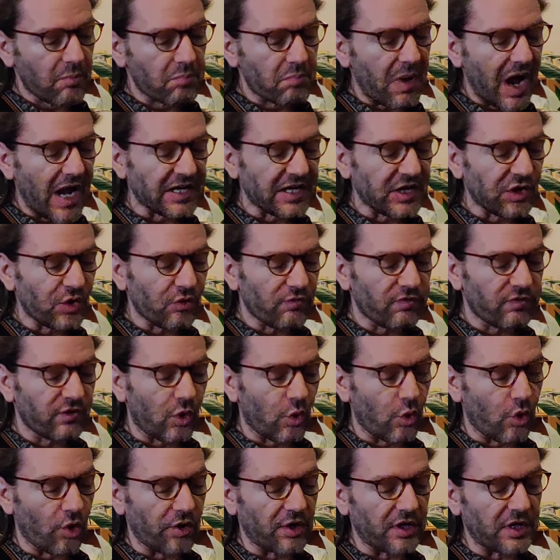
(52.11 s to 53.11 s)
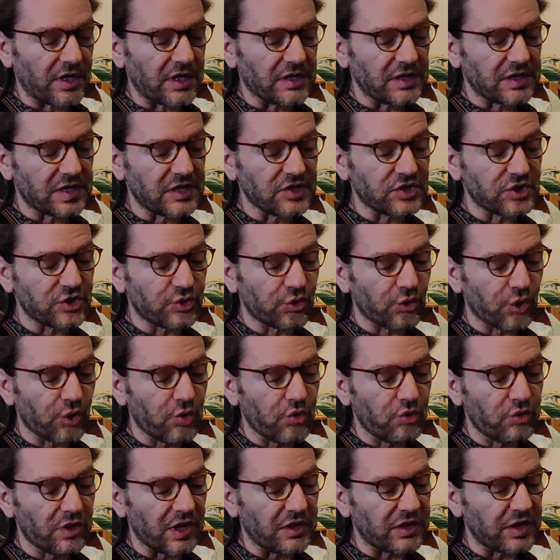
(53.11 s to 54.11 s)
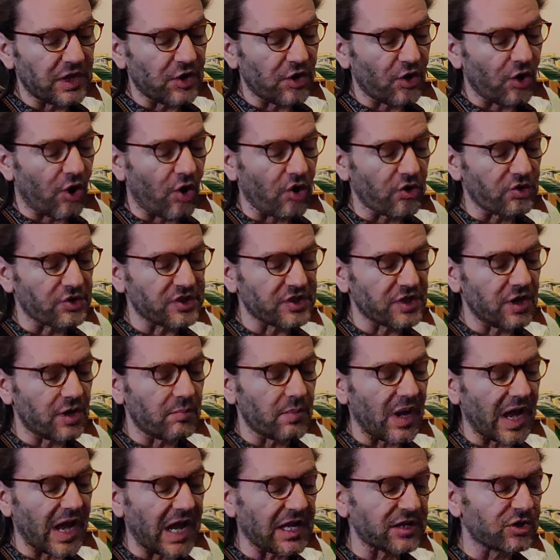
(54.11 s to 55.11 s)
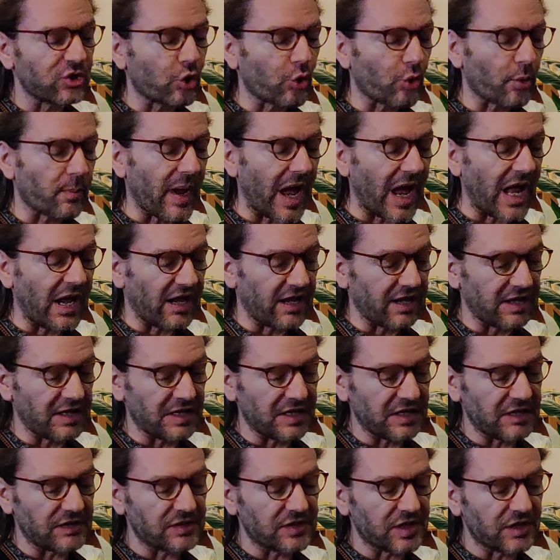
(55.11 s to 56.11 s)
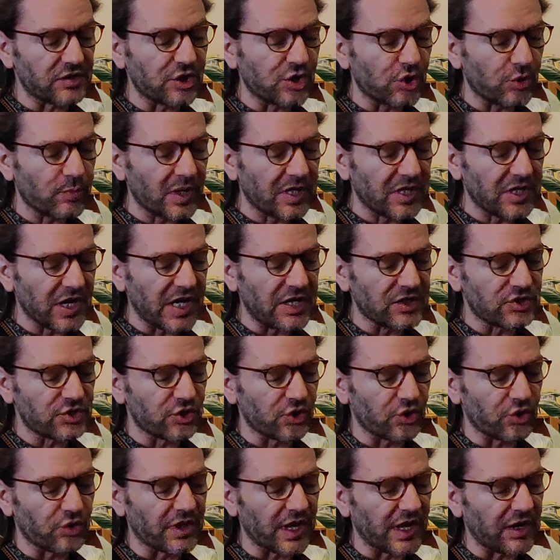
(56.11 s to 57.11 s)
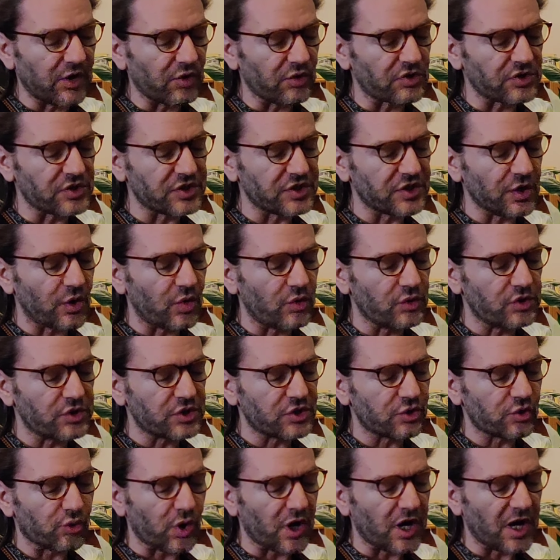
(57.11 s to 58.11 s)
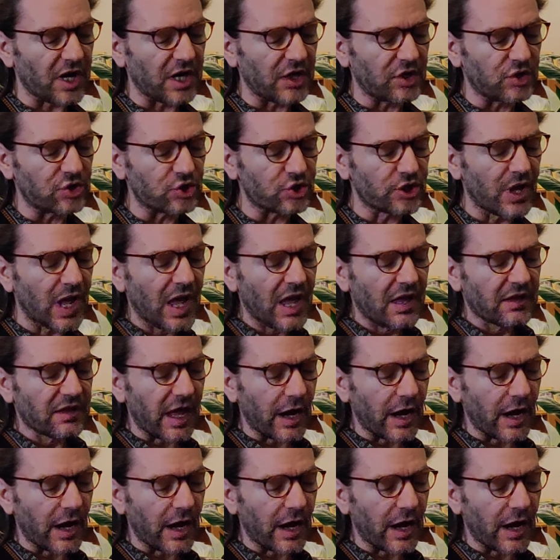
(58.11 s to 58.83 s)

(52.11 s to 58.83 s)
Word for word: My dear Flory, 'tis true that there are some abnormalities in human nature that are so strange